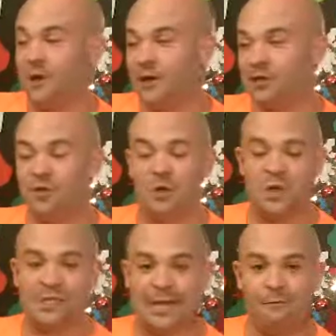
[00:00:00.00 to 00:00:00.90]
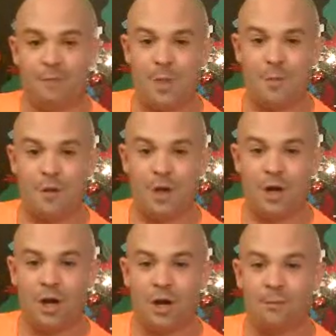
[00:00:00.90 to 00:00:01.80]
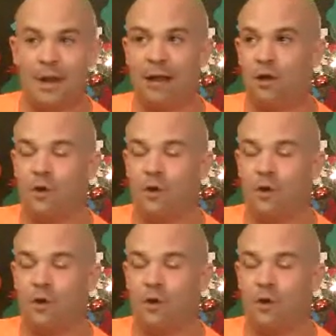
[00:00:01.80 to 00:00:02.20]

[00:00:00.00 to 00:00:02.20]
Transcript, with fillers: is very true because I remember my